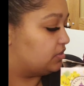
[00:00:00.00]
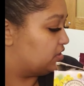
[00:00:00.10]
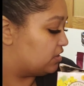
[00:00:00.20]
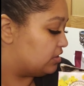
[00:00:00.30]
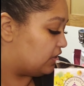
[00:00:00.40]

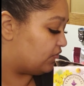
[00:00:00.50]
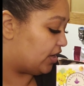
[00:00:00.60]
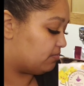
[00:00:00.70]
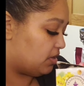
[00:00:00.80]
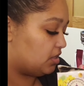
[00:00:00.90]
another thing
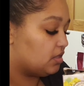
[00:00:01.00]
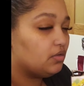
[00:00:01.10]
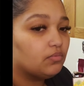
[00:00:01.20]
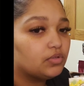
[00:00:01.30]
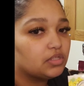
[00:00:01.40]

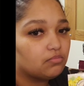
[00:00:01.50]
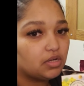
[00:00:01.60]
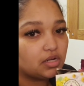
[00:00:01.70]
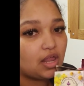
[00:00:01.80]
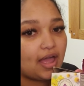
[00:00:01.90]
recommended with the
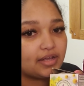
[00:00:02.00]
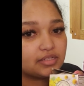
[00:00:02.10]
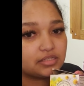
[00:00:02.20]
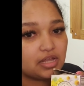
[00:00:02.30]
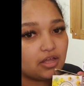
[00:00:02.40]

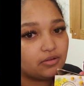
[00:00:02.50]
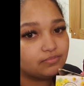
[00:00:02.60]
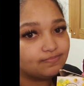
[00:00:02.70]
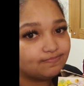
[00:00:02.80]
Miralax to help.